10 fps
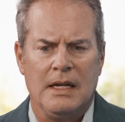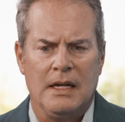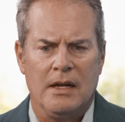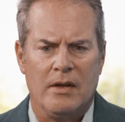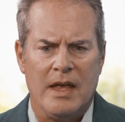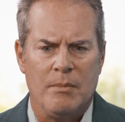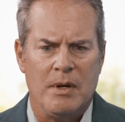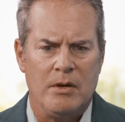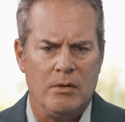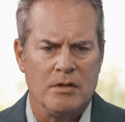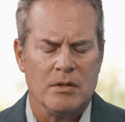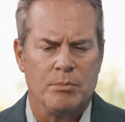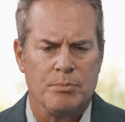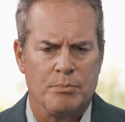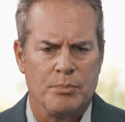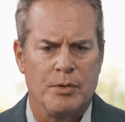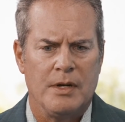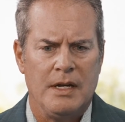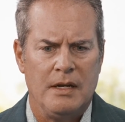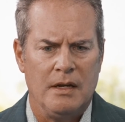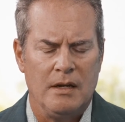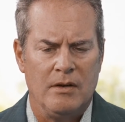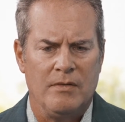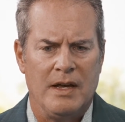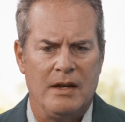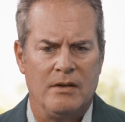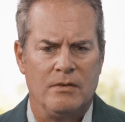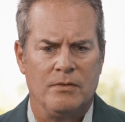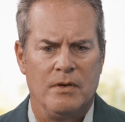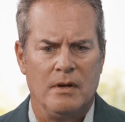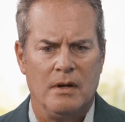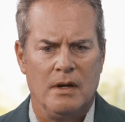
had been doing some pretty innovative